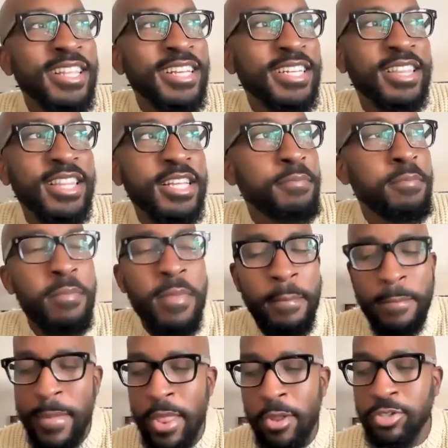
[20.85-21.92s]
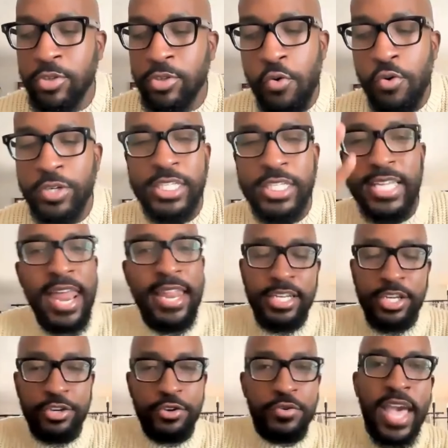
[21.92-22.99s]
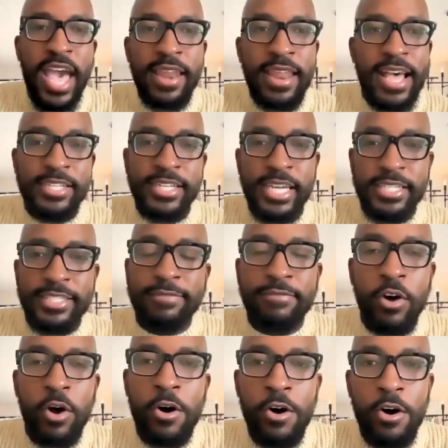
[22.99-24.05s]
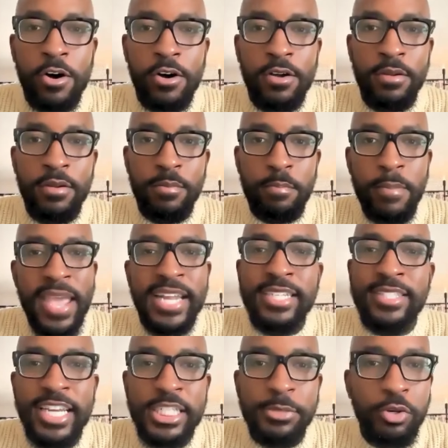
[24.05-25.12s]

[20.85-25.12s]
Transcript: the, the, my middle school decided to do that as like its fall main stage